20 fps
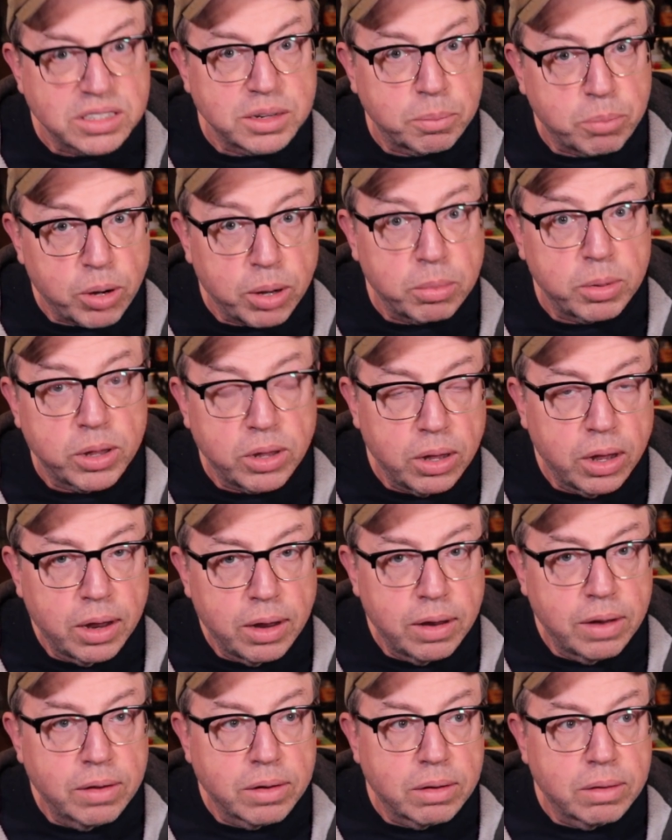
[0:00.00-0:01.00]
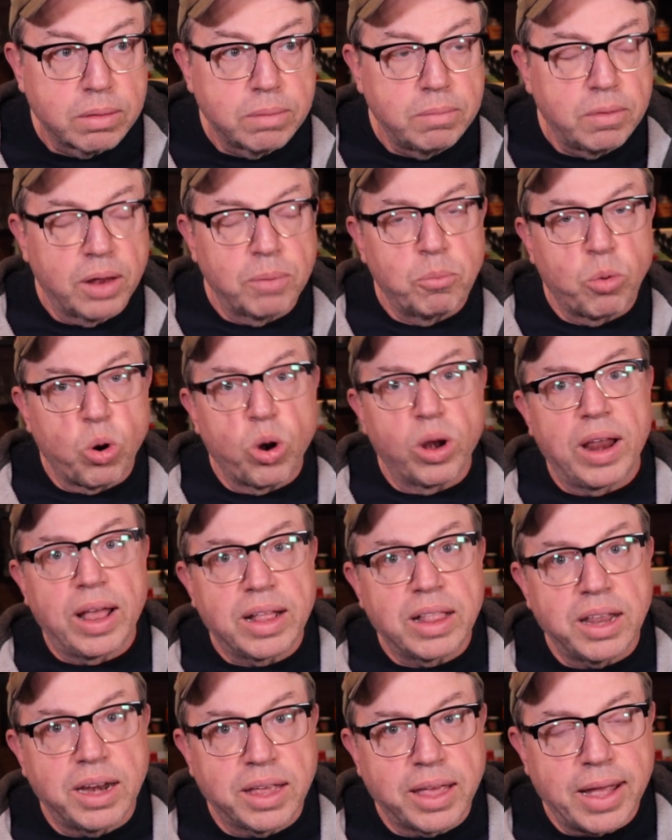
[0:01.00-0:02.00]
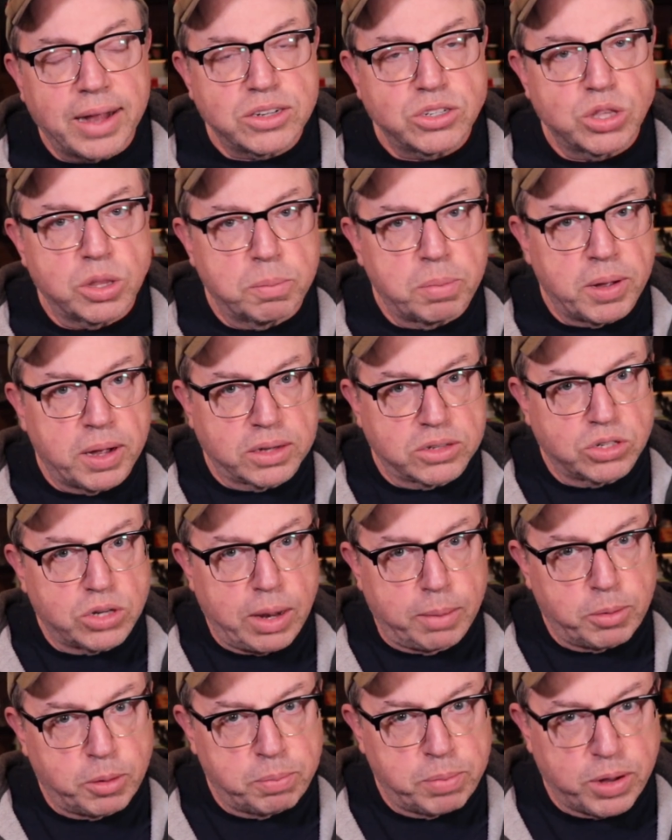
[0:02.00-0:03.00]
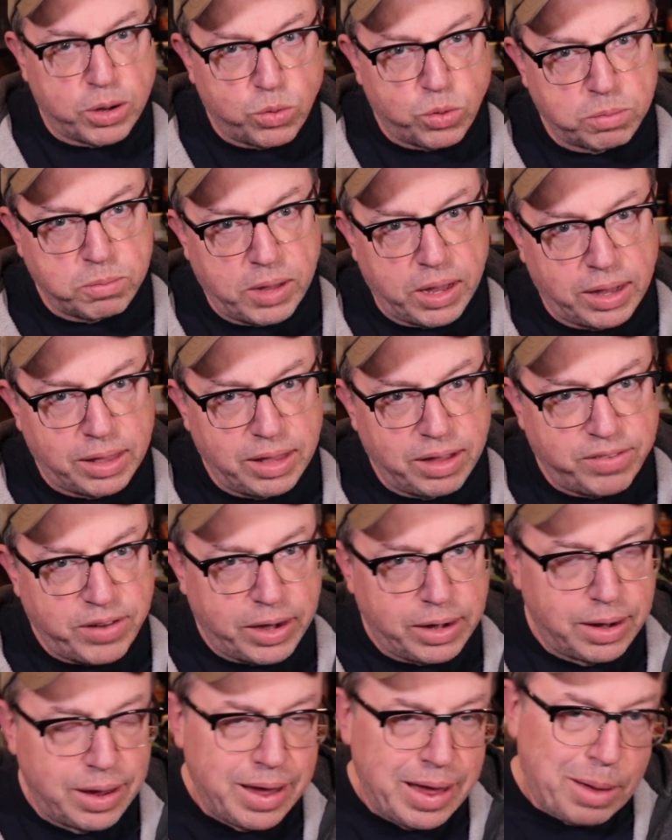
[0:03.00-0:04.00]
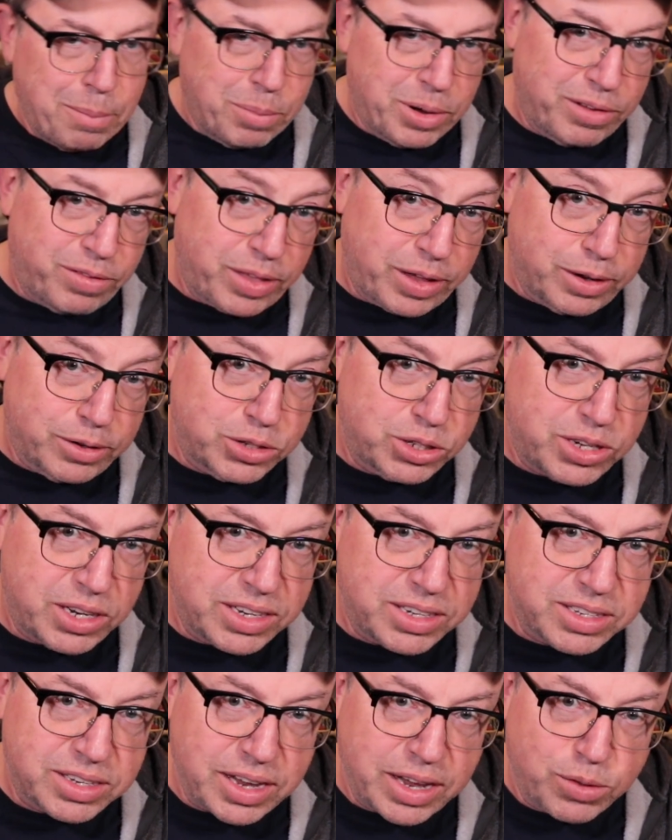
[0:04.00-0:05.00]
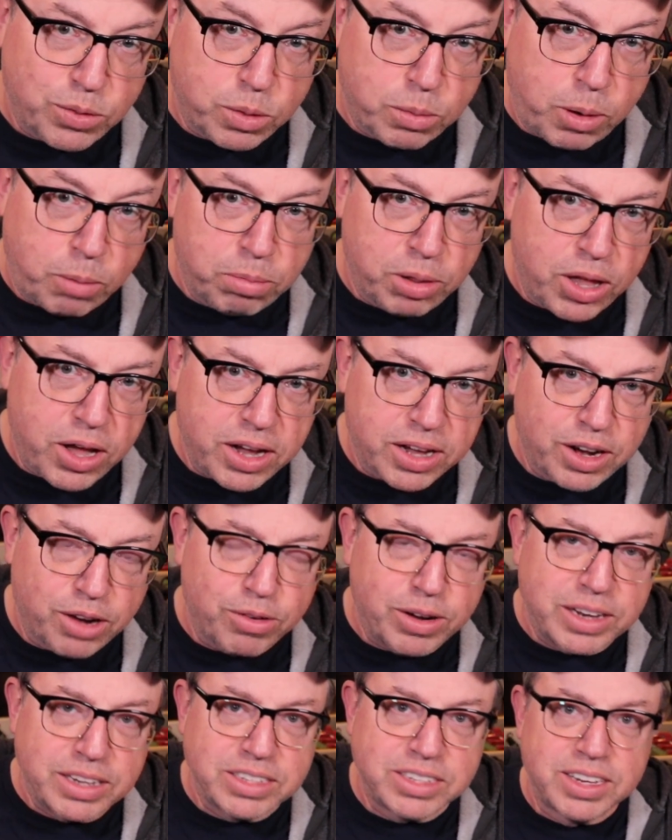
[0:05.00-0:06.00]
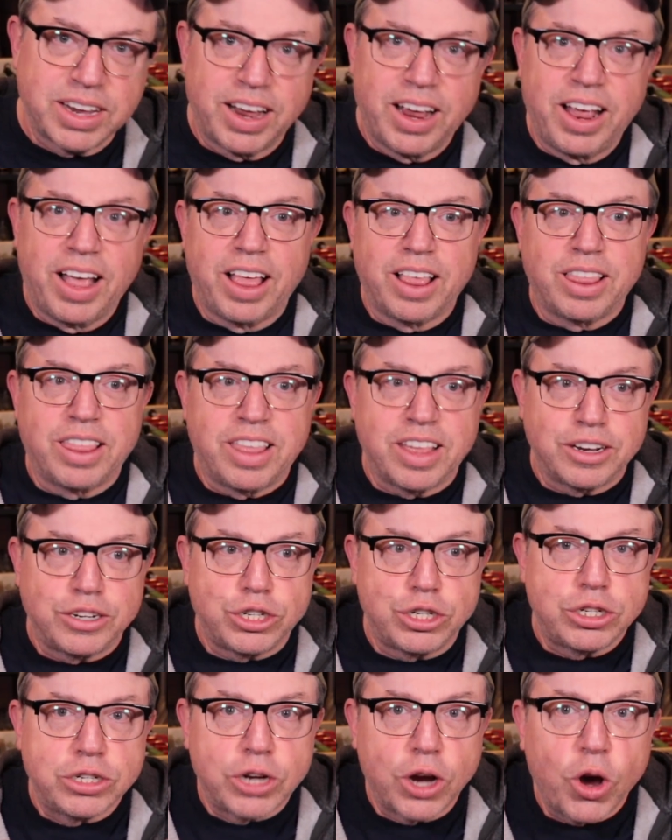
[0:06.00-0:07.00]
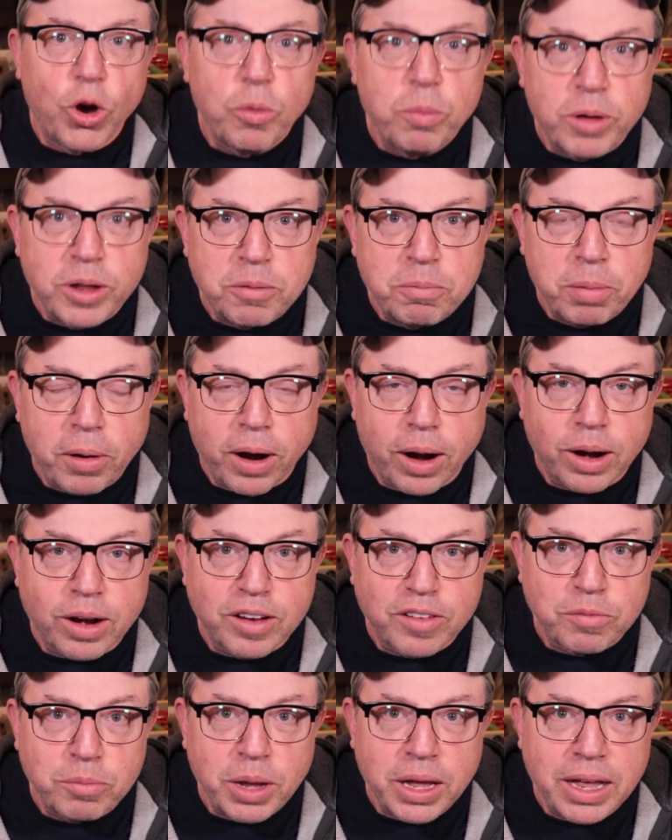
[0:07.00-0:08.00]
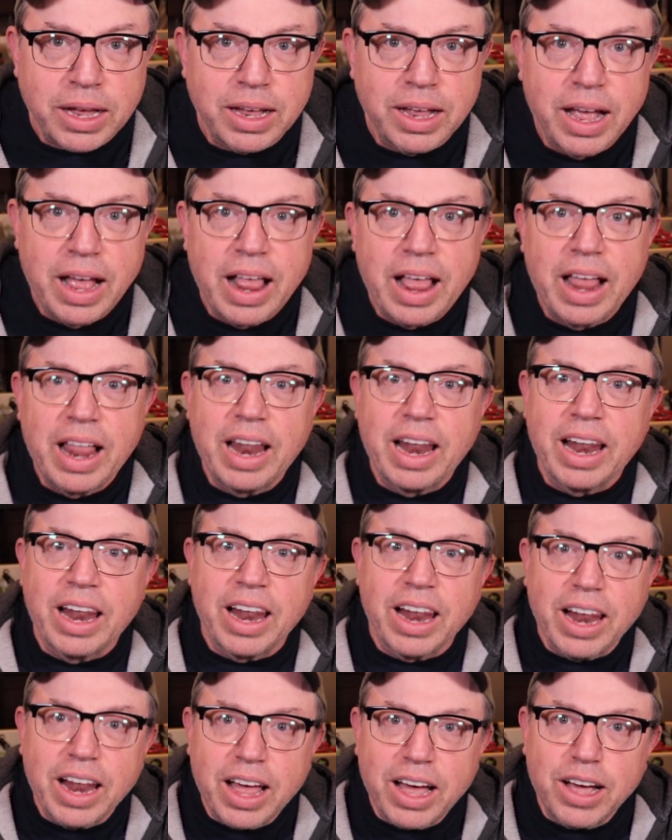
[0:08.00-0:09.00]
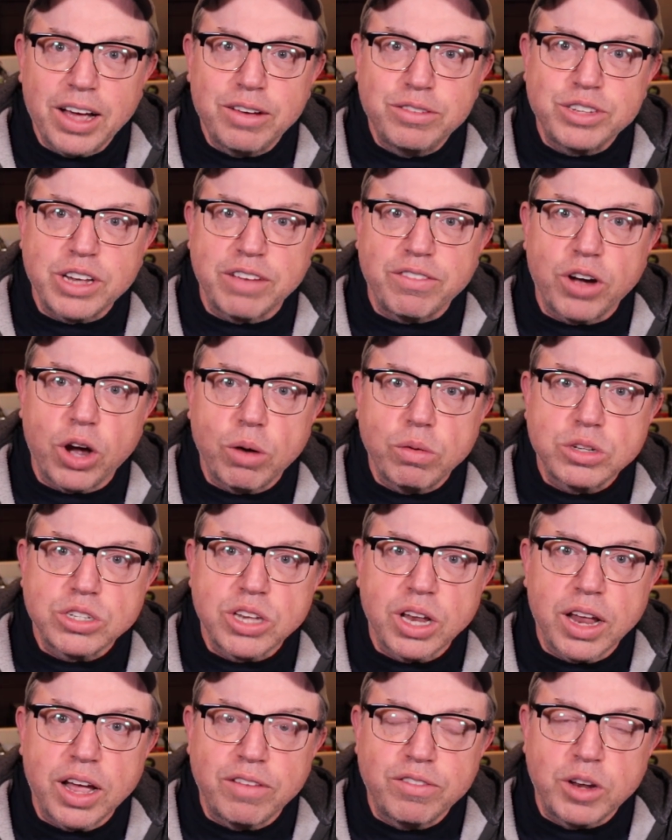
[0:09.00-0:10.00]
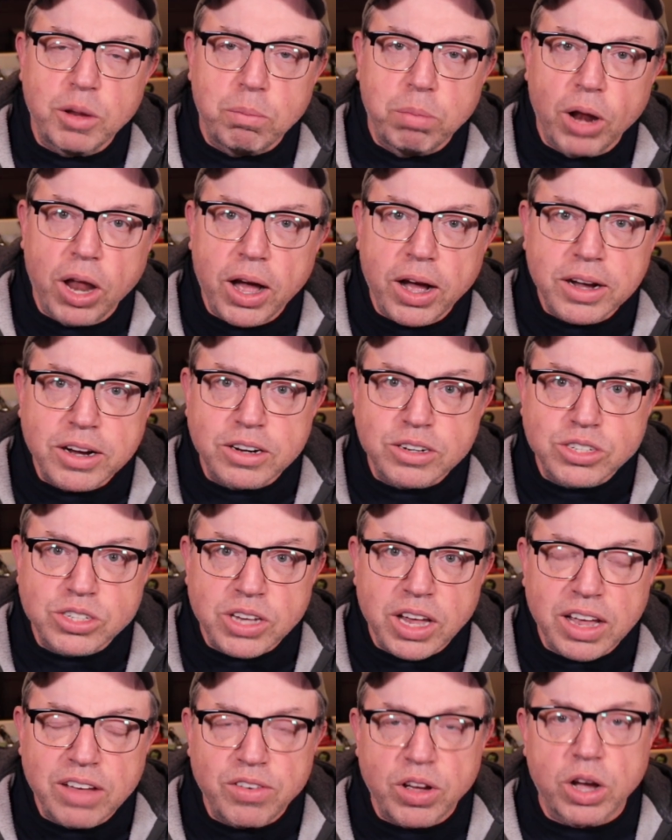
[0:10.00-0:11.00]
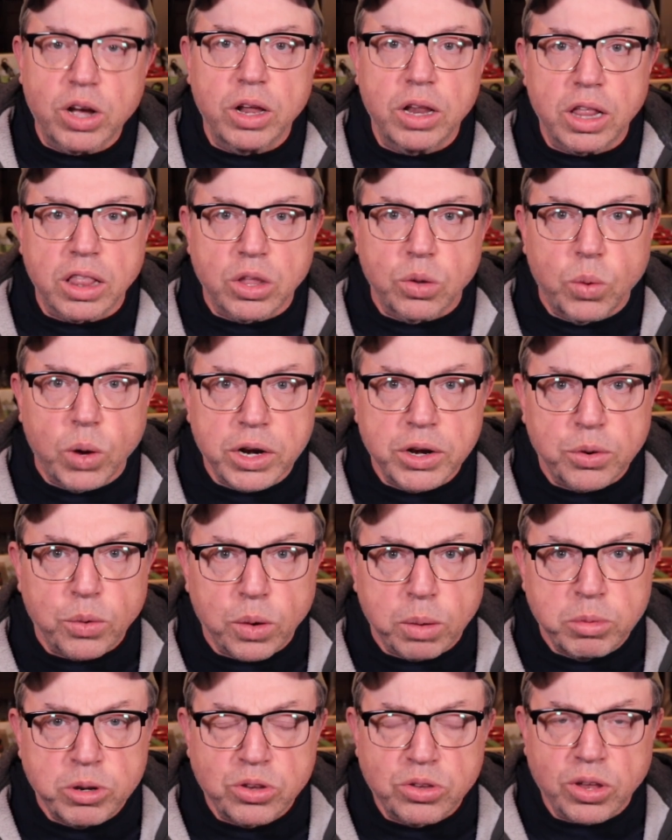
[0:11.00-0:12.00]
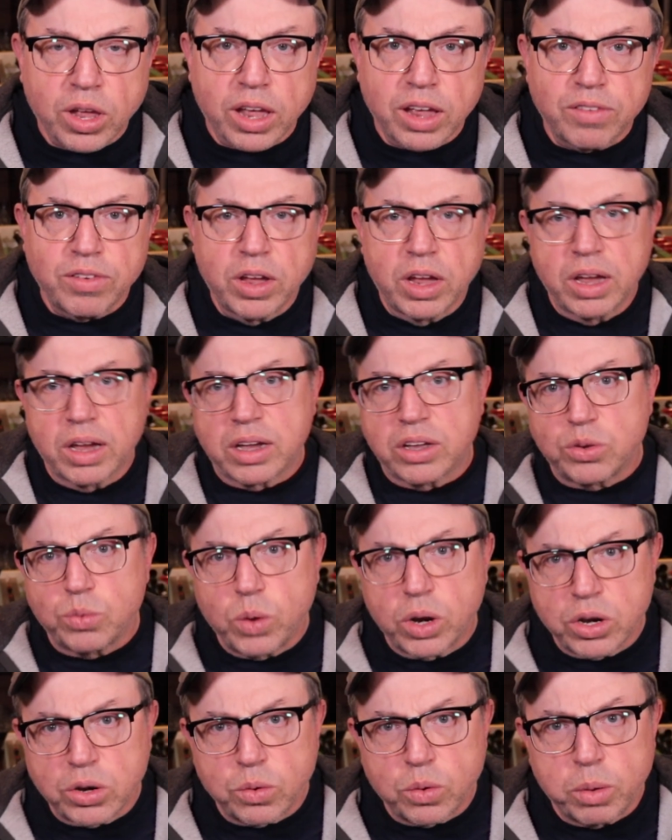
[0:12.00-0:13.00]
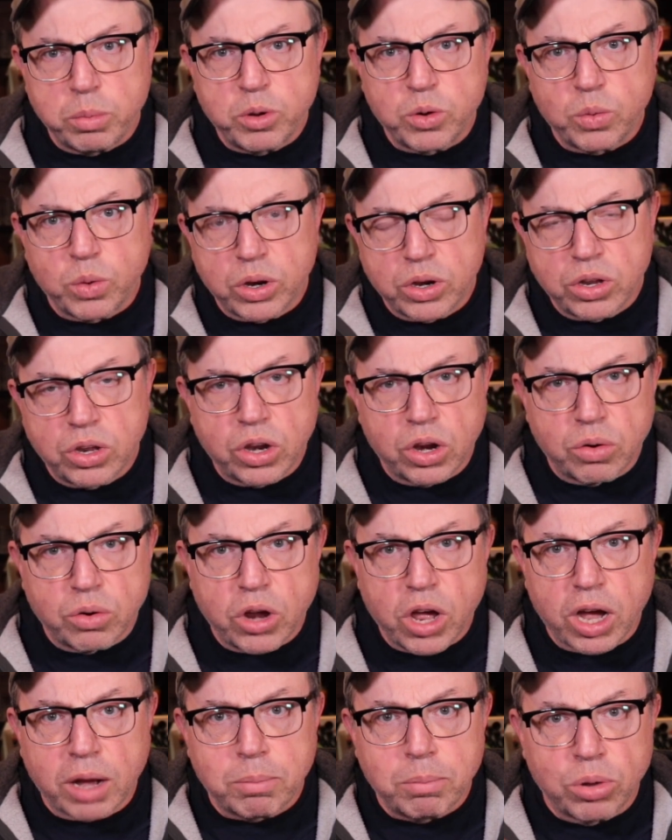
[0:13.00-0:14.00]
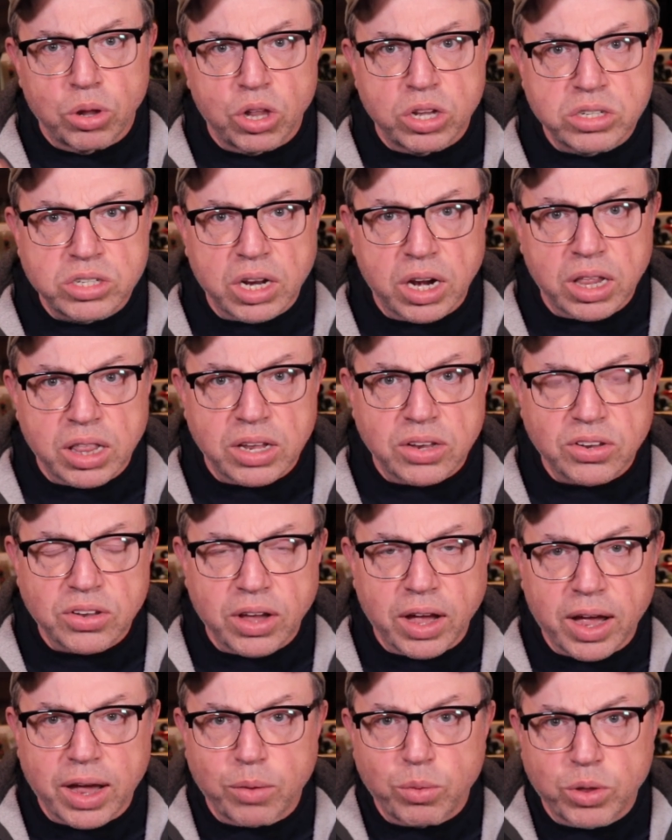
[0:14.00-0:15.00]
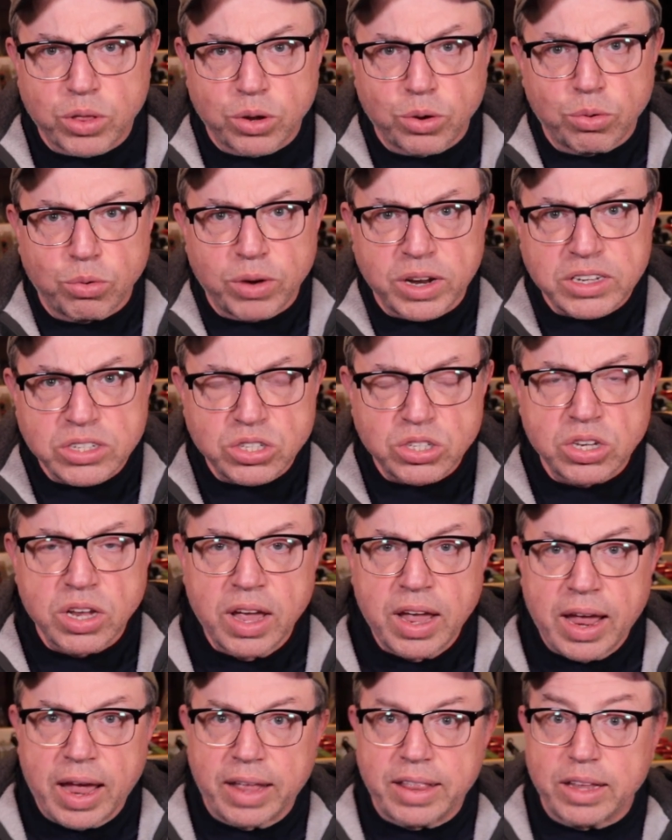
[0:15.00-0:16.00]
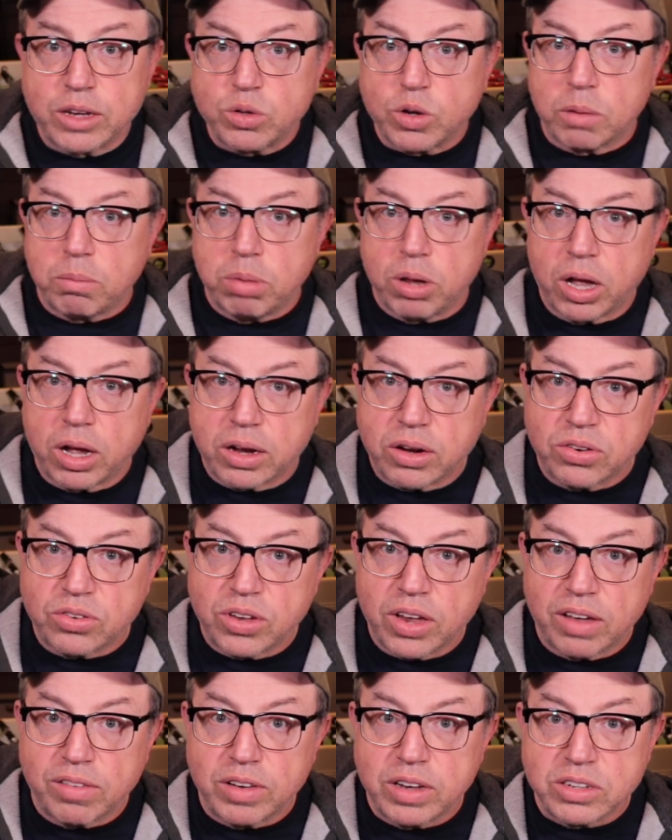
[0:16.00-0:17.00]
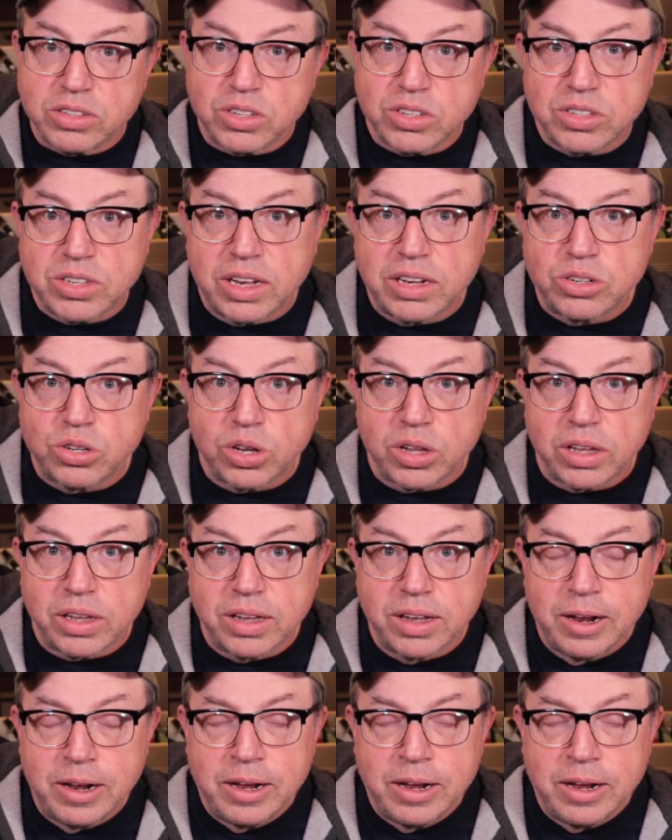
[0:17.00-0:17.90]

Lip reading: I'm probably more likely to catch the puck, stop the puck with my glove hand. But if they go stick side where my blocker is, the showman part of me loves, I've always loved a blocker save. I call it the Wonder Woman save because Wonder Woman would, you know, knock bullets out of the sky with her wrists. And that's what a blocker save is, essentially.